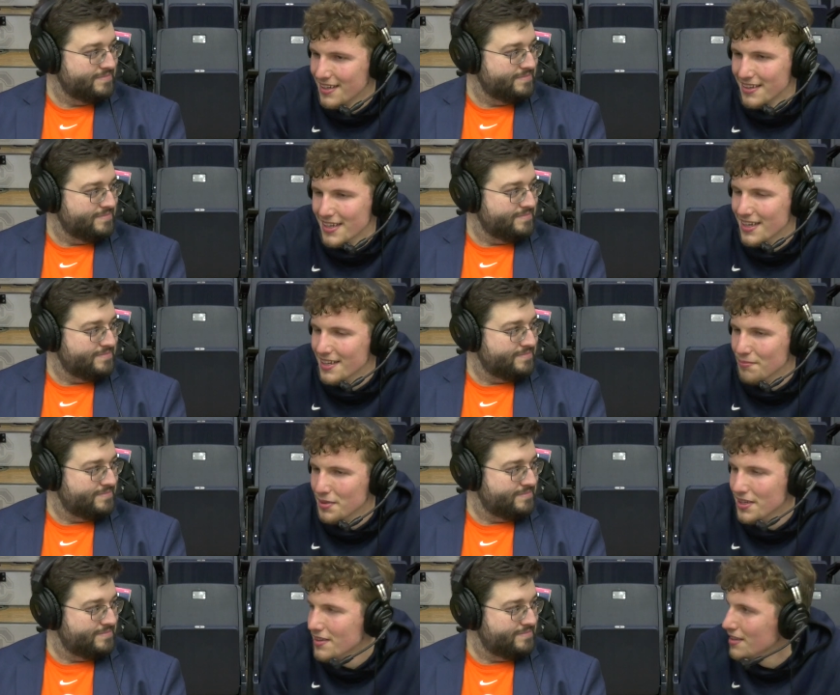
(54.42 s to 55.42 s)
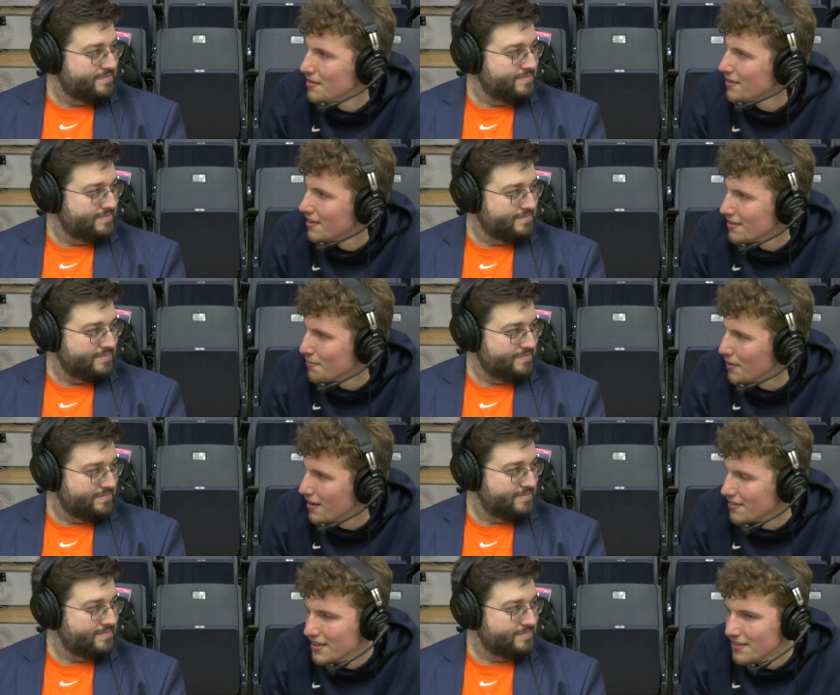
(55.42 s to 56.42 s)
Speaker 1: that BT tested
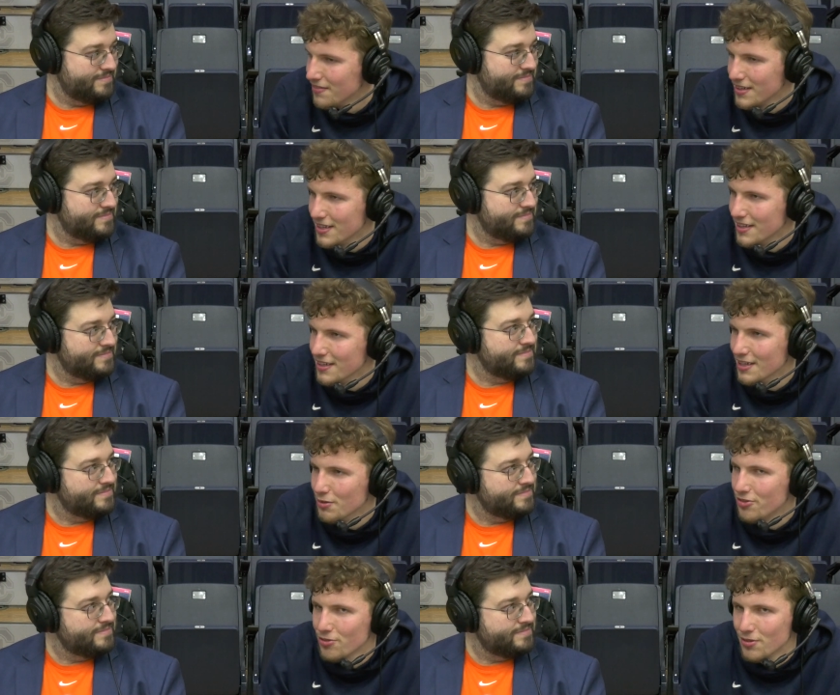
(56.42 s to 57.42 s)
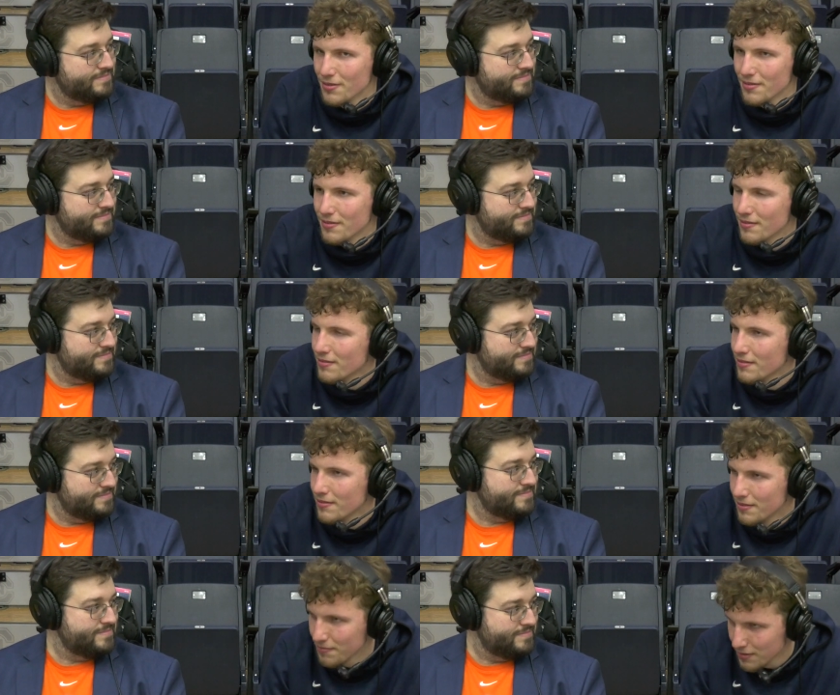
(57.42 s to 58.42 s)
positive and that we short
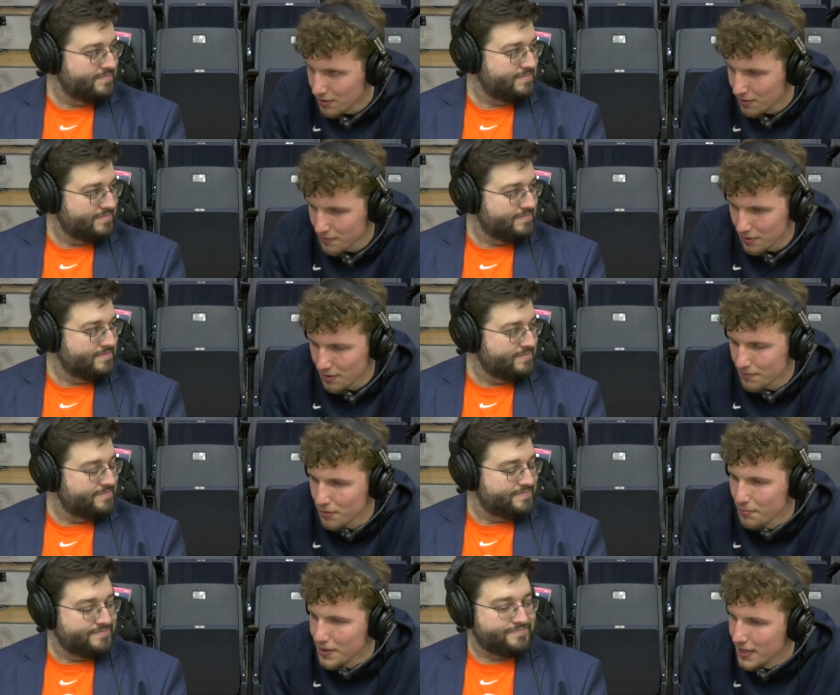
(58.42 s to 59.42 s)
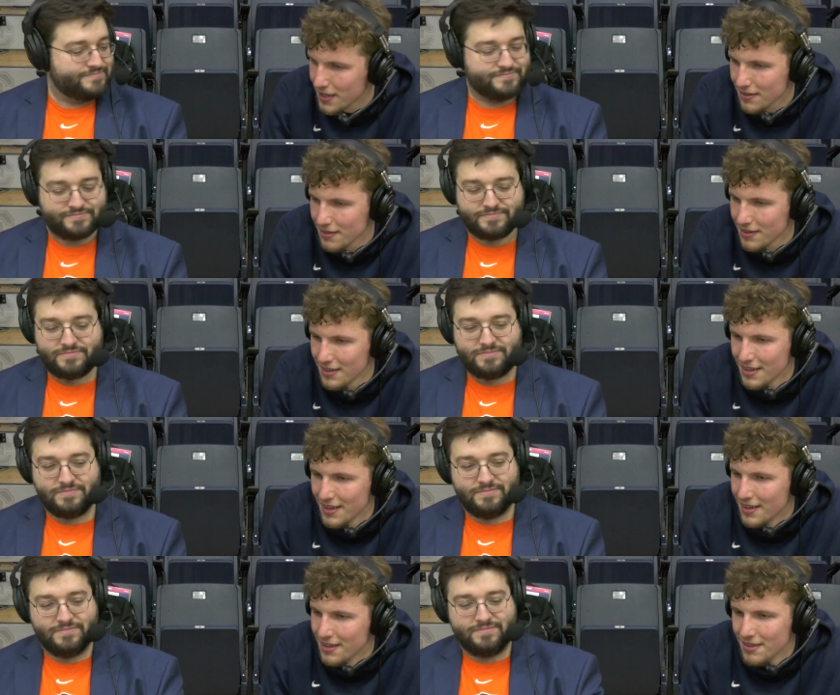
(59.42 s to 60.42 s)
you know, for, for bigs.
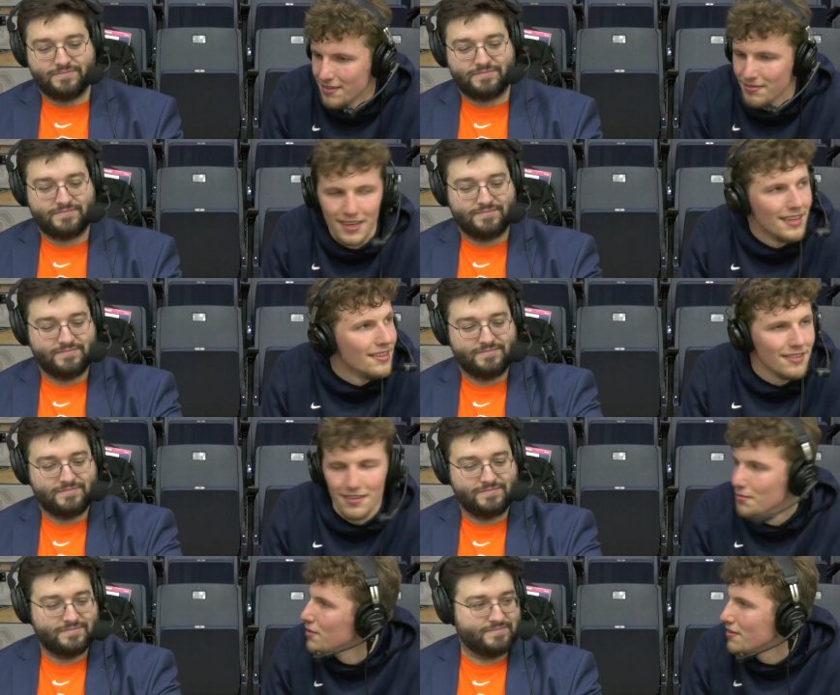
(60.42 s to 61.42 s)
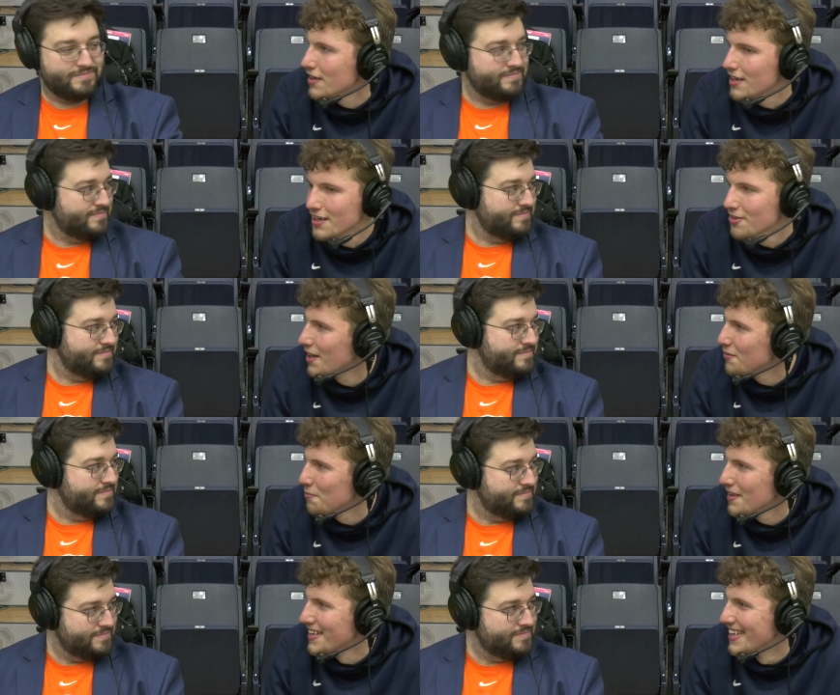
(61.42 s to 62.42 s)
And CB said, you have to
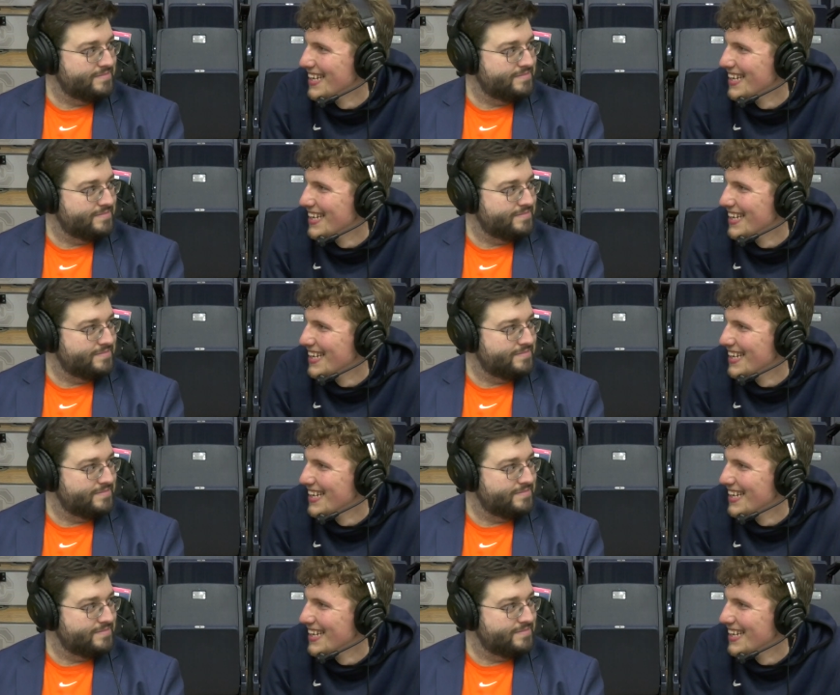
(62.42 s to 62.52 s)
play.